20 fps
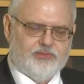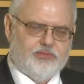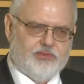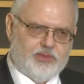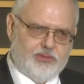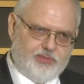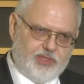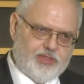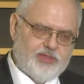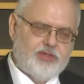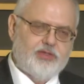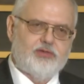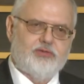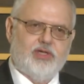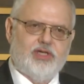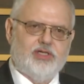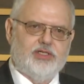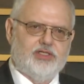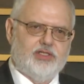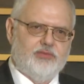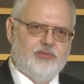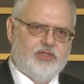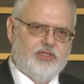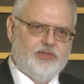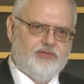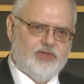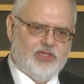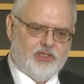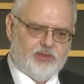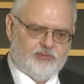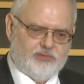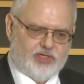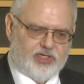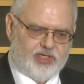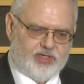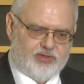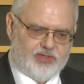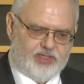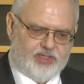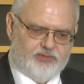The business strategy was developed
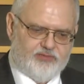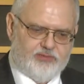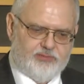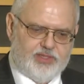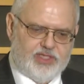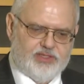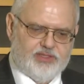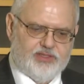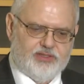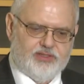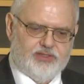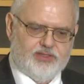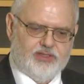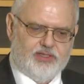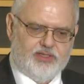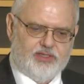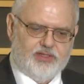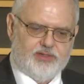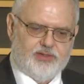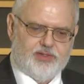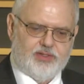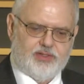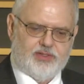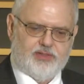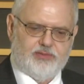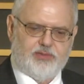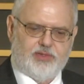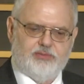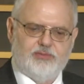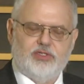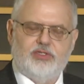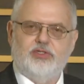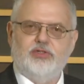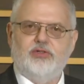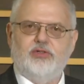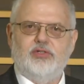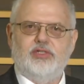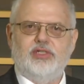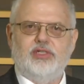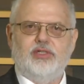prior to information systems
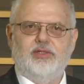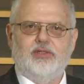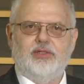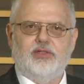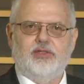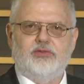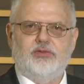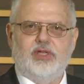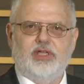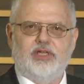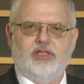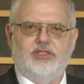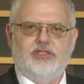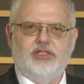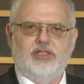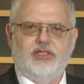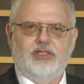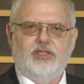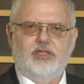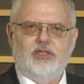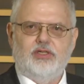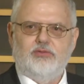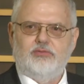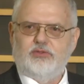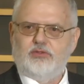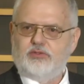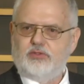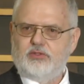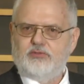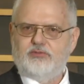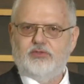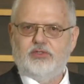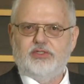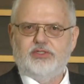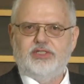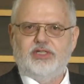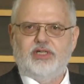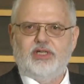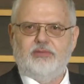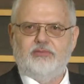maturity as a strategy. We'll go over a
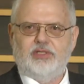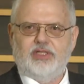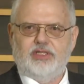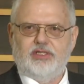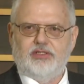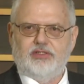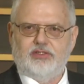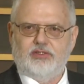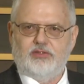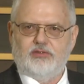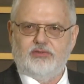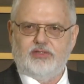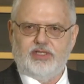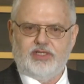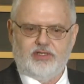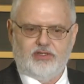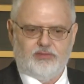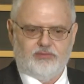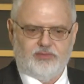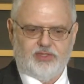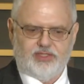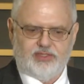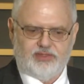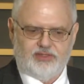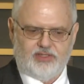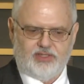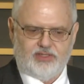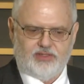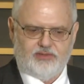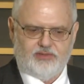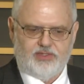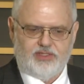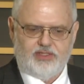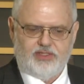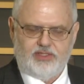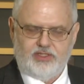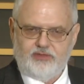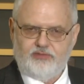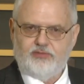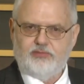timeline a little later, but
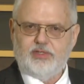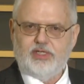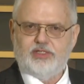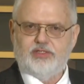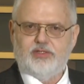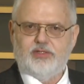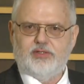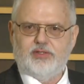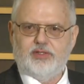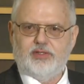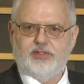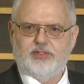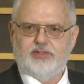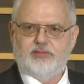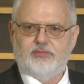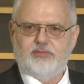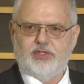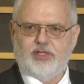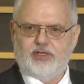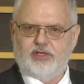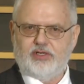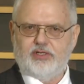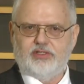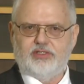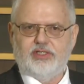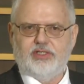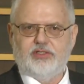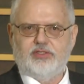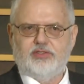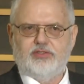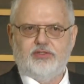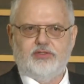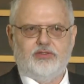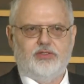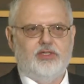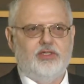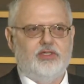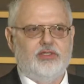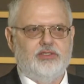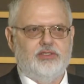information systems, architecture,
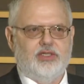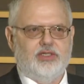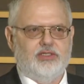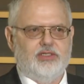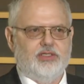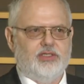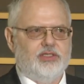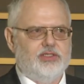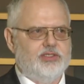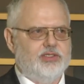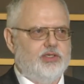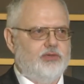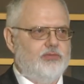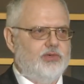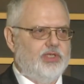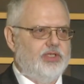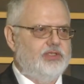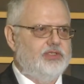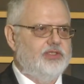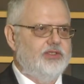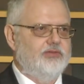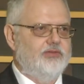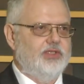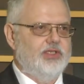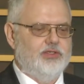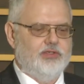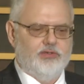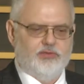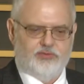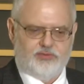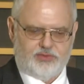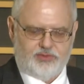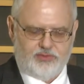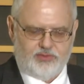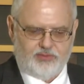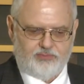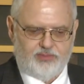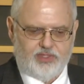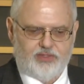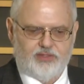technology are relatively new to
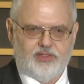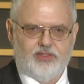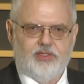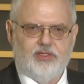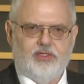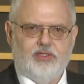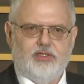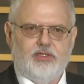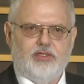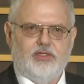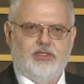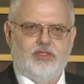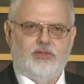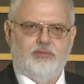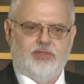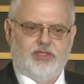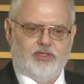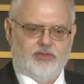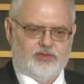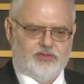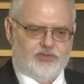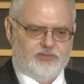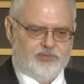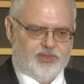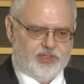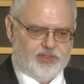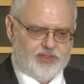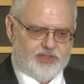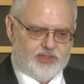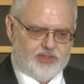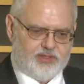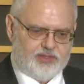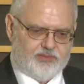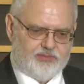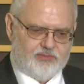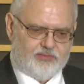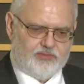the compared to business.